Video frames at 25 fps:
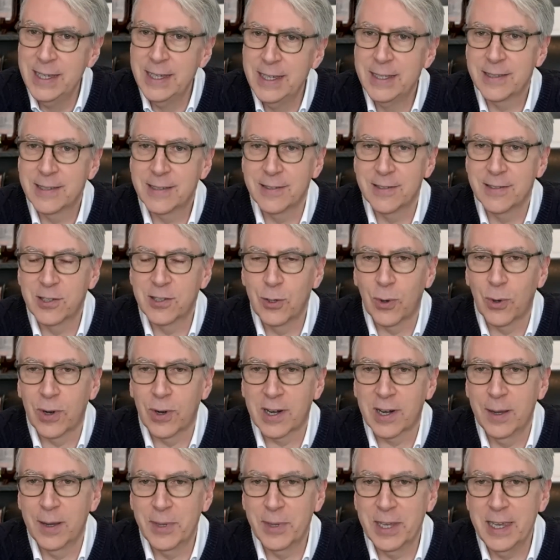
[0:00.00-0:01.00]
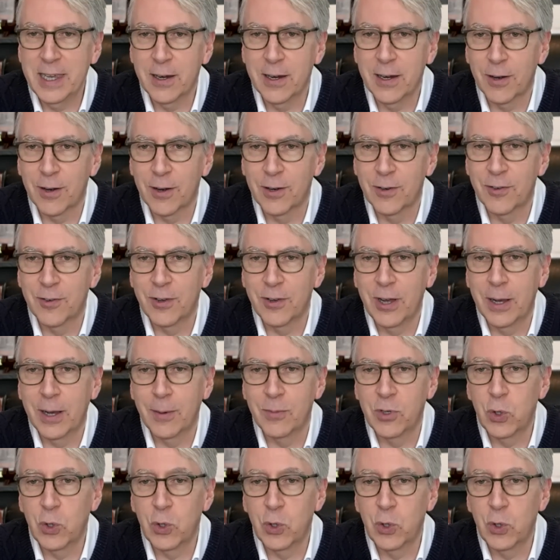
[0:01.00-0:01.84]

since you are coming here um,